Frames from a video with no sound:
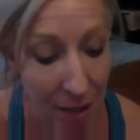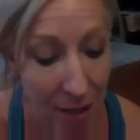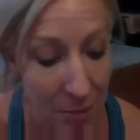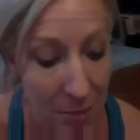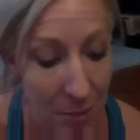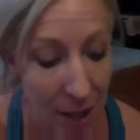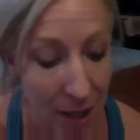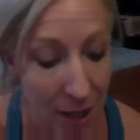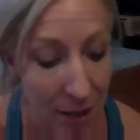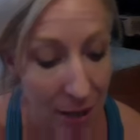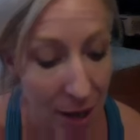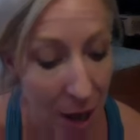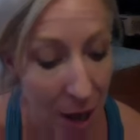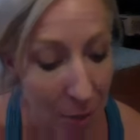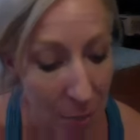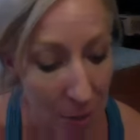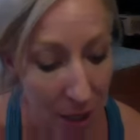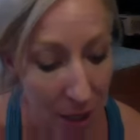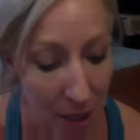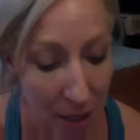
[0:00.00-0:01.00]
might
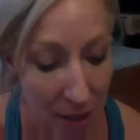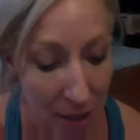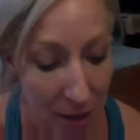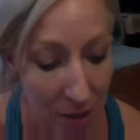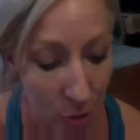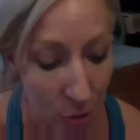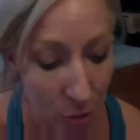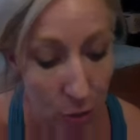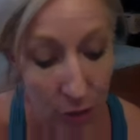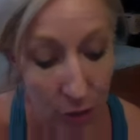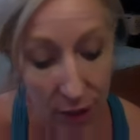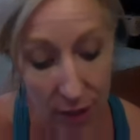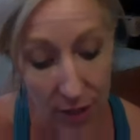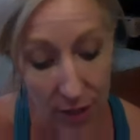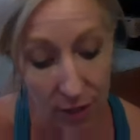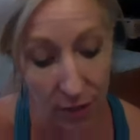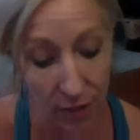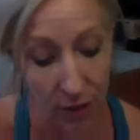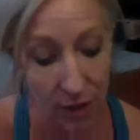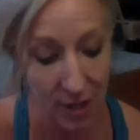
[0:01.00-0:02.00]
not be, or vice
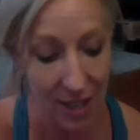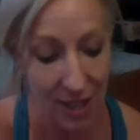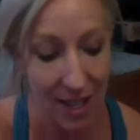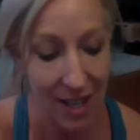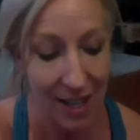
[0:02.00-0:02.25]
versa.